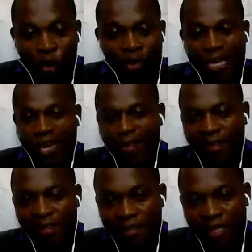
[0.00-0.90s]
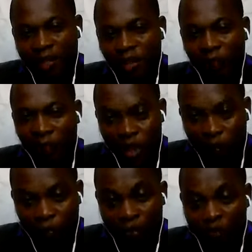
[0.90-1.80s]
Only at the state of
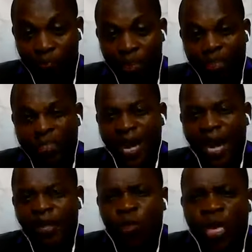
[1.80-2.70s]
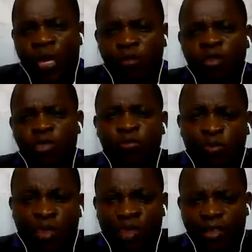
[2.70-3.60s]
responsibility are you able
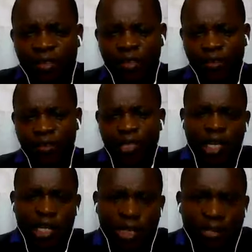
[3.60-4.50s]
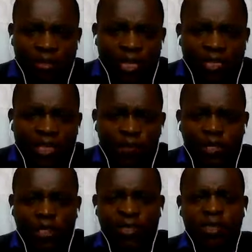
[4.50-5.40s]
to reach
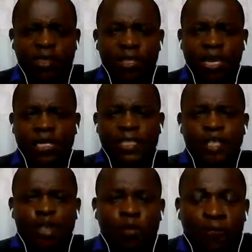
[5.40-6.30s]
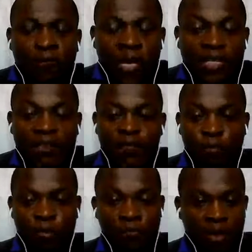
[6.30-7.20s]
creativity and
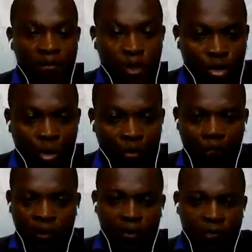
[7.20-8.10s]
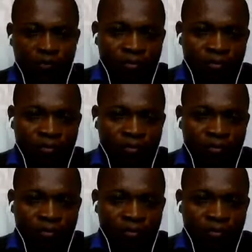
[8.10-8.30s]
innovative problem solving.